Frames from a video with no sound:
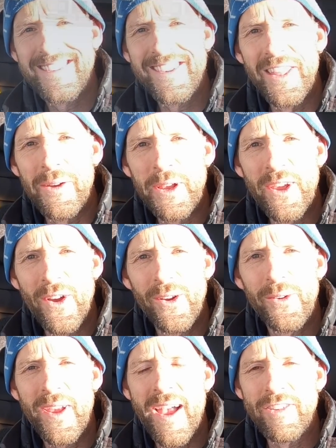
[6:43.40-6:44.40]
So there we
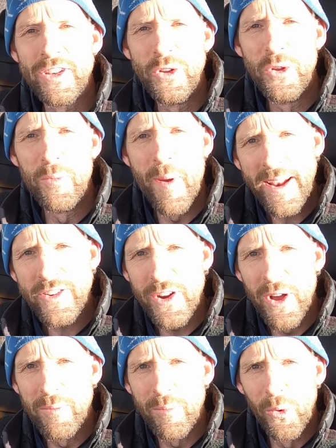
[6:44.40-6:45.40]
go. We have a new
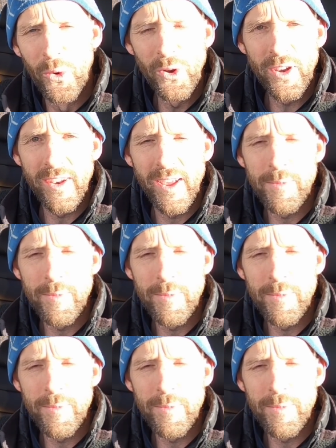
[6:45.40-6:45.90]
battery on board.